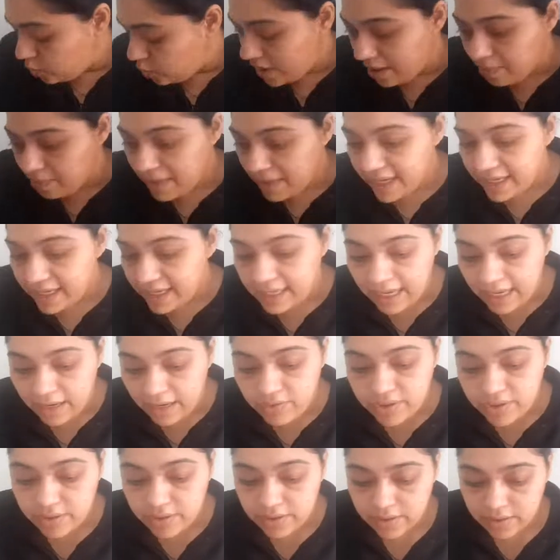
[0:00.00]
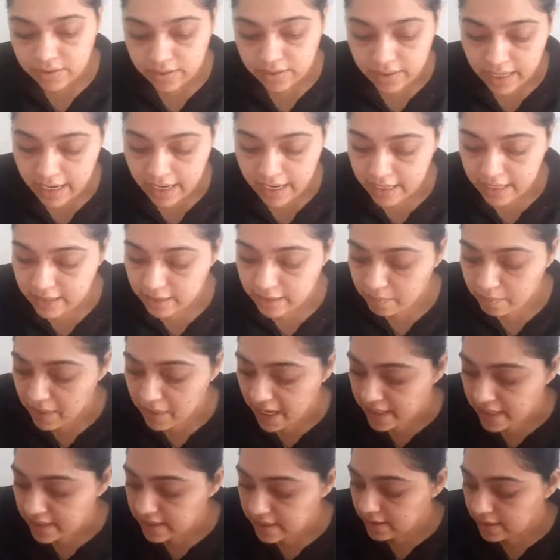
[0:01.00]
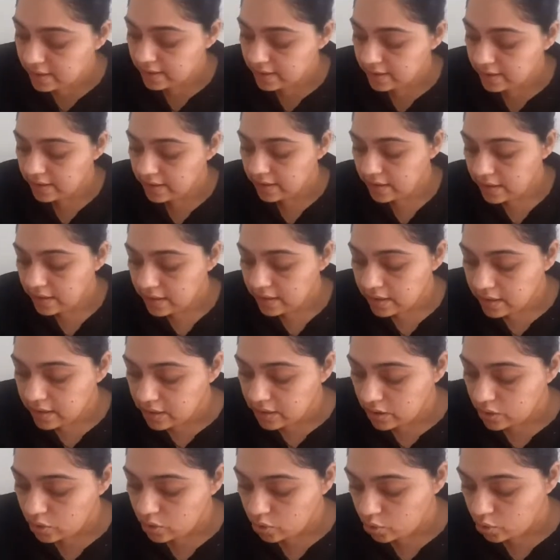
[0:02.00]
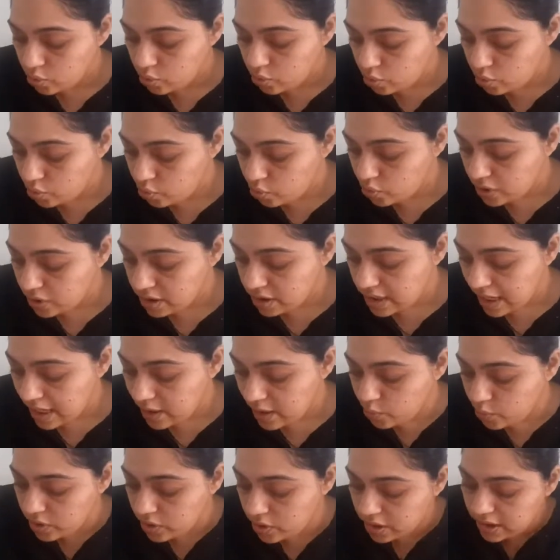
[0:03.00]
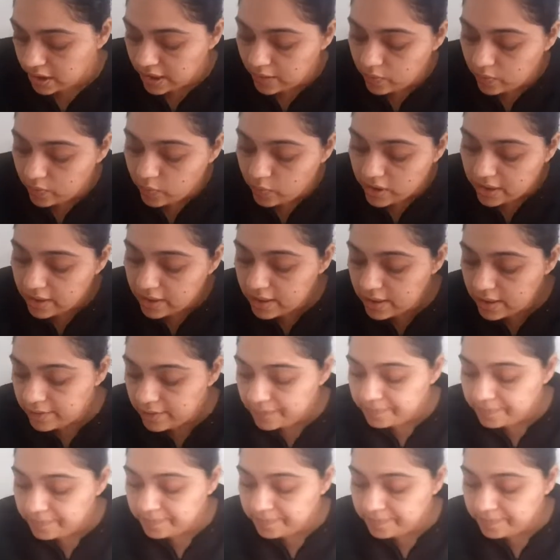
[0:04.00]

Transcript: wear my gloves and the mask to start working with it.